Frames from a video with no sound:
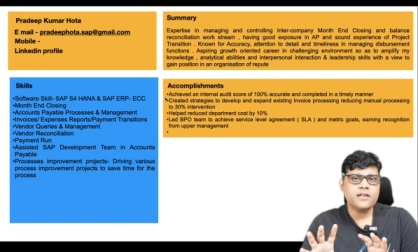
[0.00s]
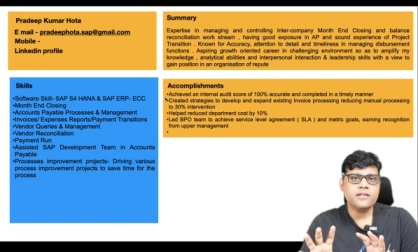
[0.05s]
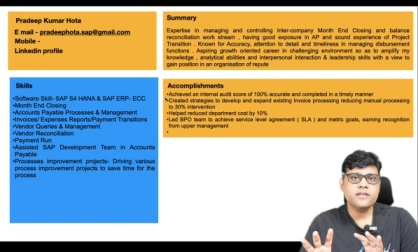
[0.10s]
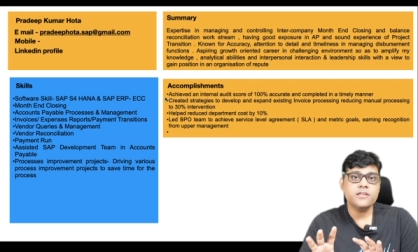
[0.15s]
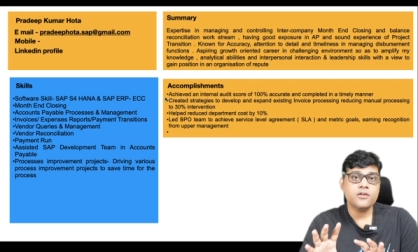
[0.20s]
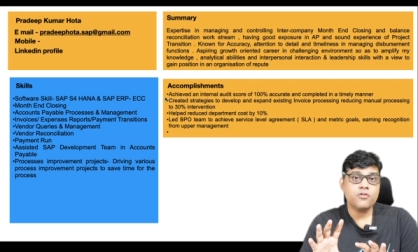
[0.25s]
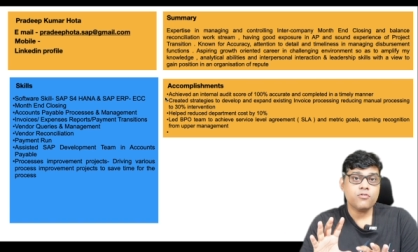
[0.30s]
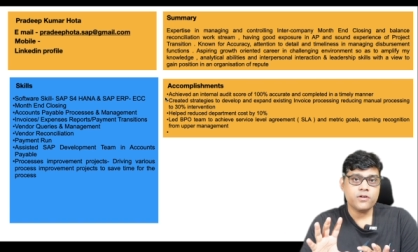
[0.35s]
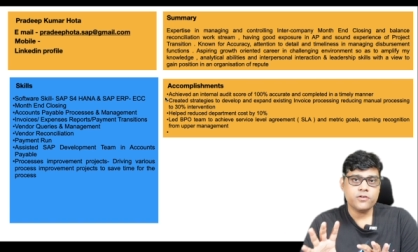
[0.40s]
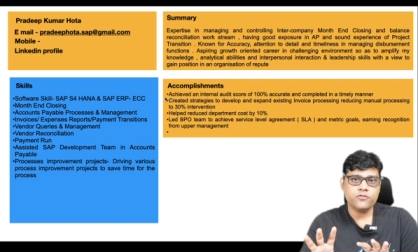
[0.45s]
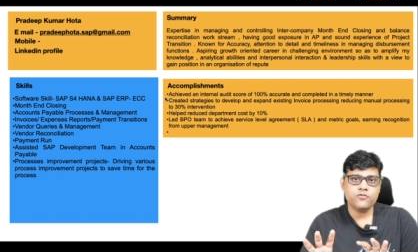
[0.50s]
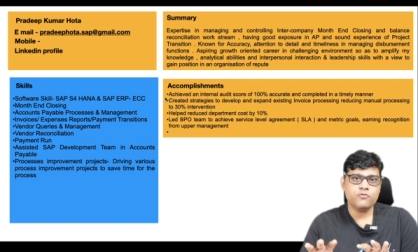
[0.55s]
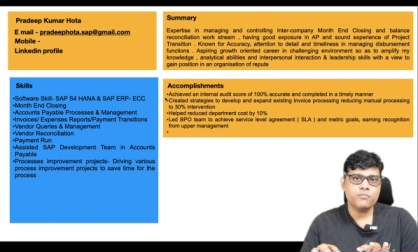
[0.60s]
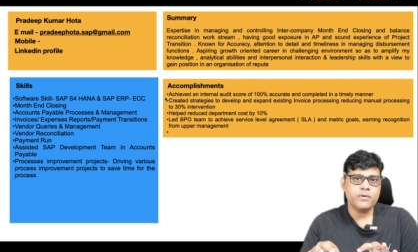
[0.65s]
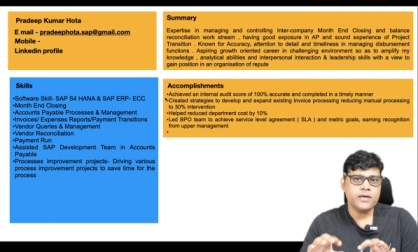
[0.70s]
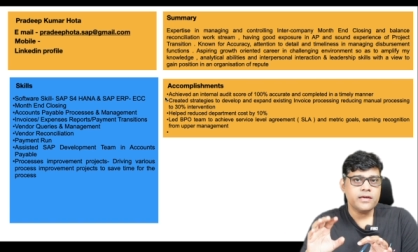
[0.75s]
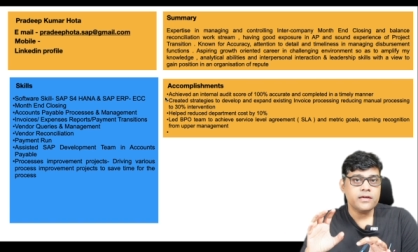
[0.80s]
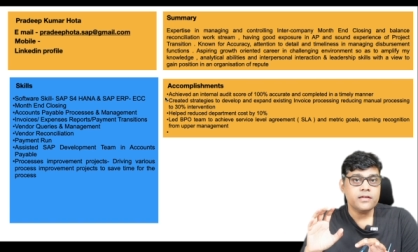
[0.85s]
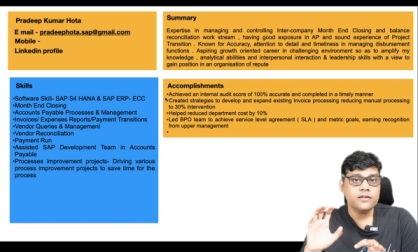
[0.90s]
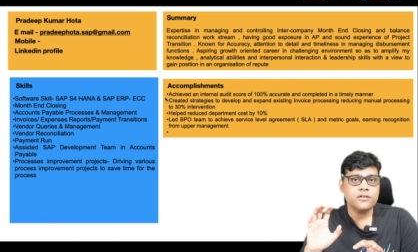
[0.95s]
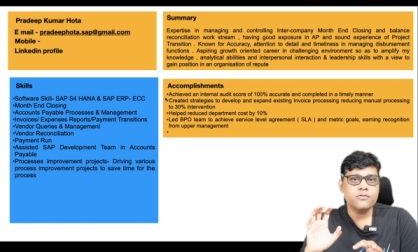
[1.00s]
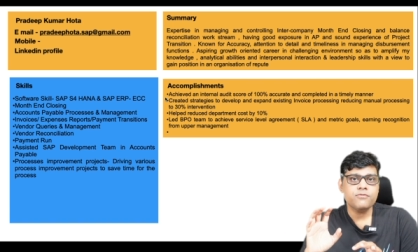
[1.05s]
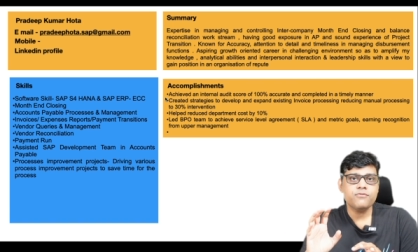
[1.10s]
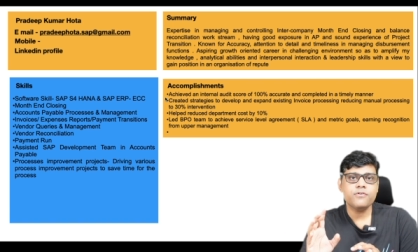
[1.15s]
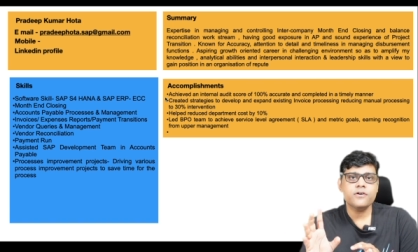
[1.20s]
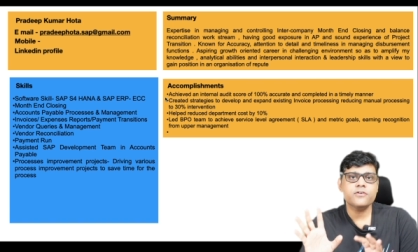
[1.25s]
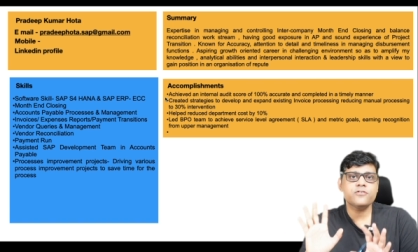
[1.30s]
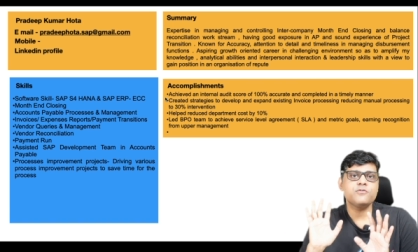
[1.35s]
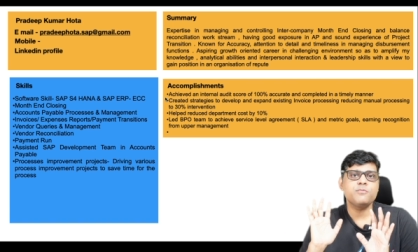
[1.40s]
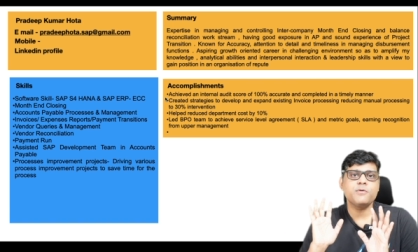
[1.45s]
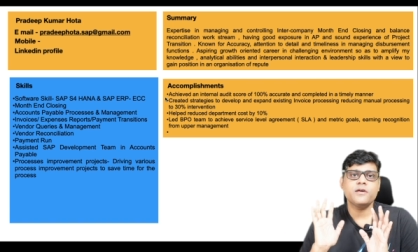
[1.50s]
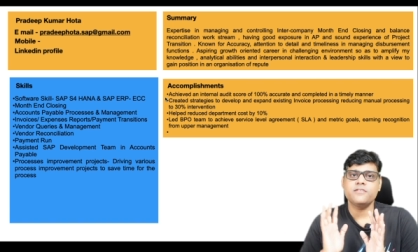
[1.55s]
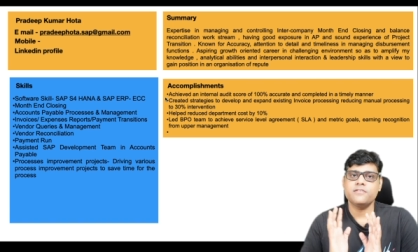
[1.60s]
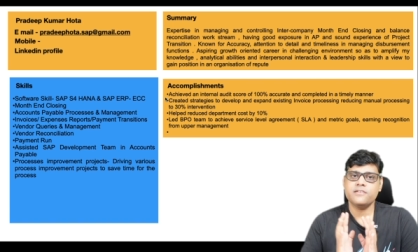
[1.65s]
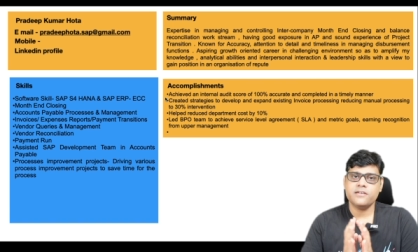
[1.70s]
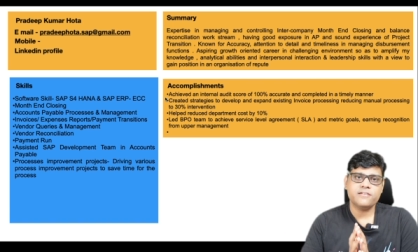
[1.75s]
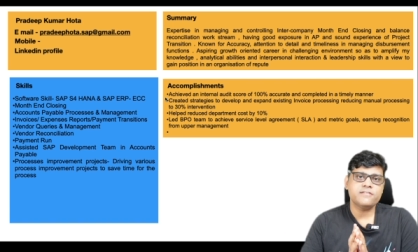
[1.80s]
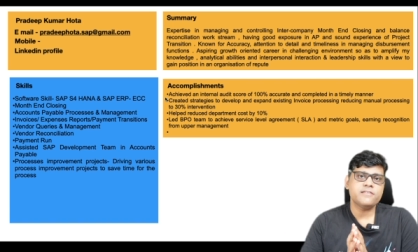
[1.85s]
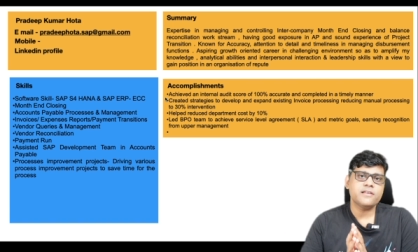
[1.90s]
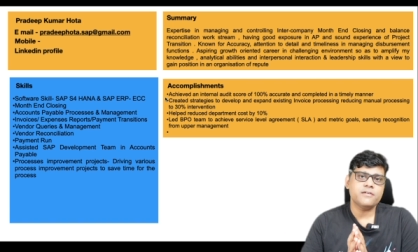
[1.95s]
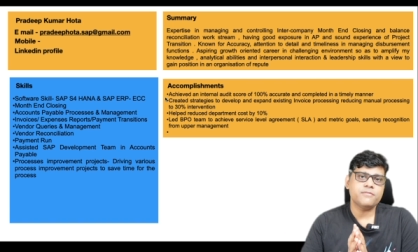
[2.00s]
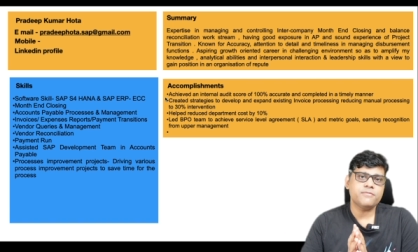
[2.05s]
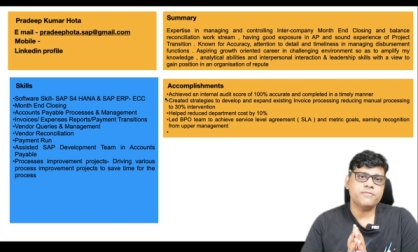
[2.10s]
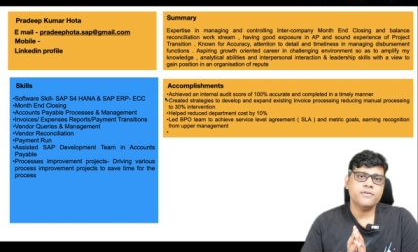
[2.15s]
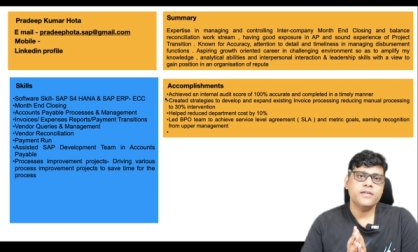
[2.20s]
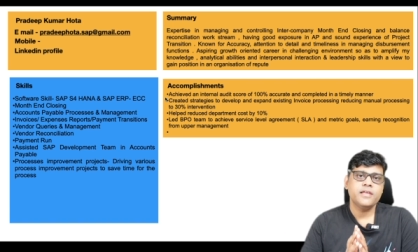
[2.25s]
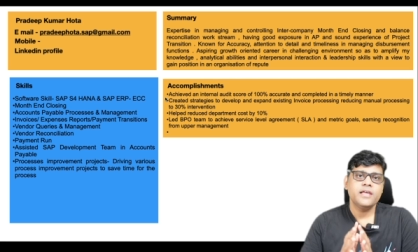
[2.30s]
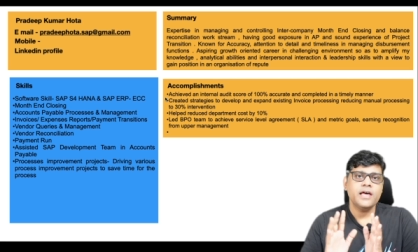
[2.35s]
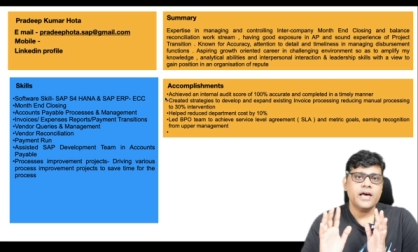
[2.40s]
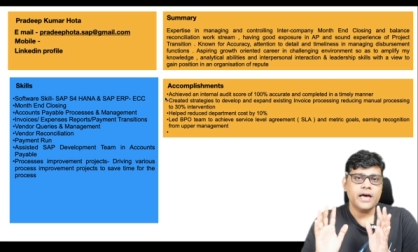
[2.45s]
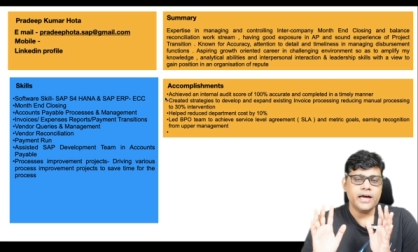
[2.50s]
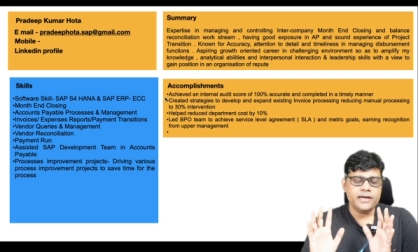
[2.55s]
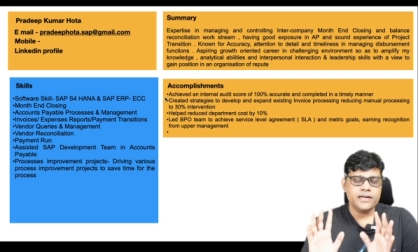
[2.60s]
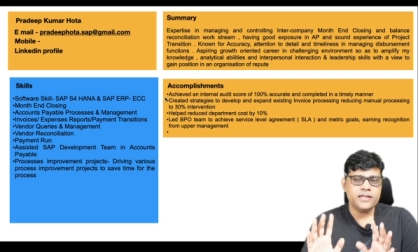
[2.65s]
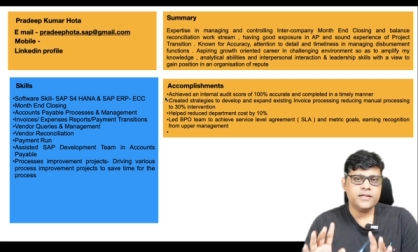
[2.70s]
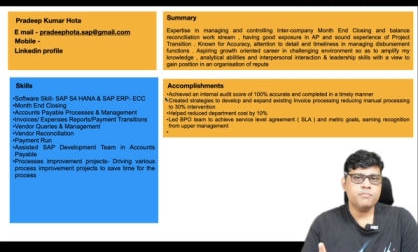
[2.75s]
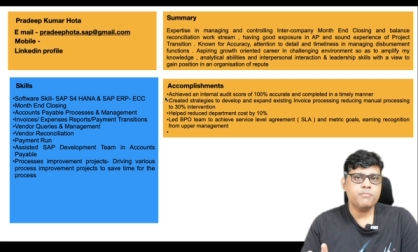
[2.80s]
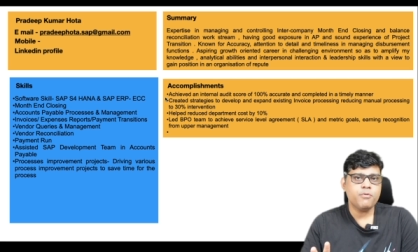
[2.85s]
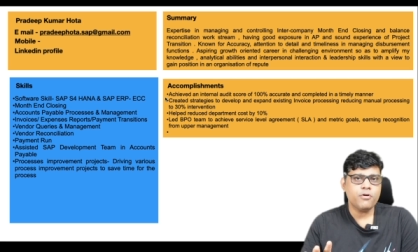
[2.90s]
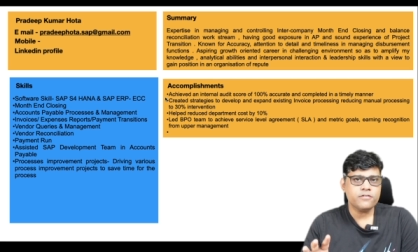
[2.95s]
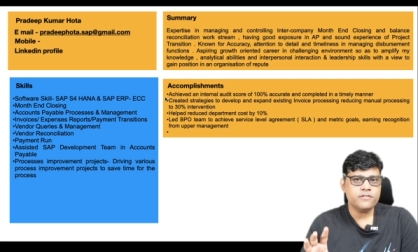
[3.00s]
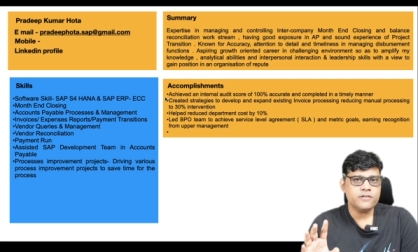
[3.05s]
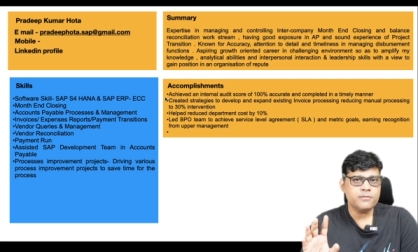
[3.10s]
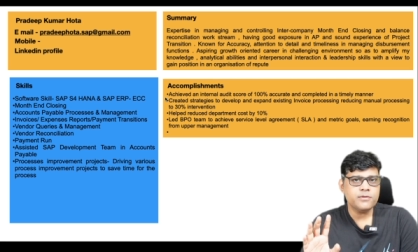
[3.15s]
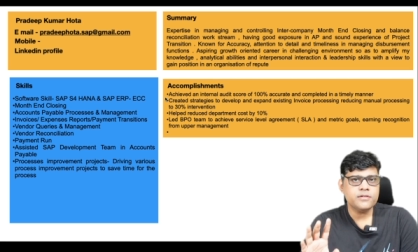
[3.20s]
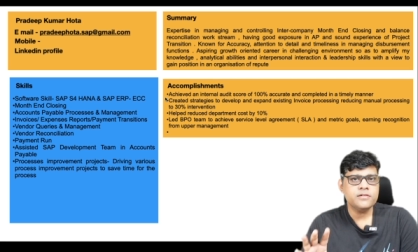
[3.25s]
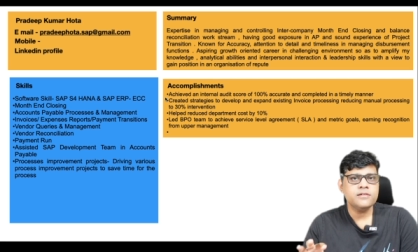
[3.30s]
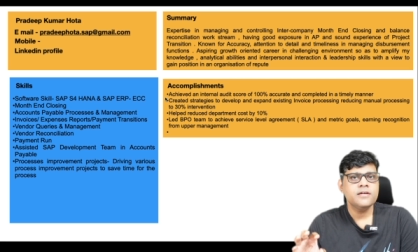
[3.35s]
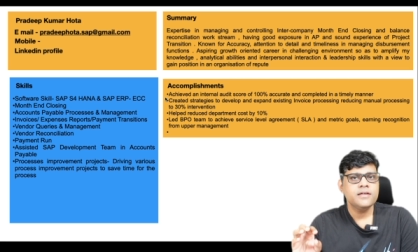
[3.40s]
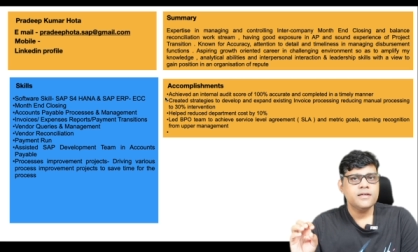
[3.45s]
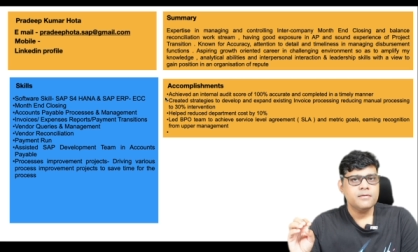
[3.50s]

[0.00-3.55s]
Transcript: in your resume in the first phase itself and if possible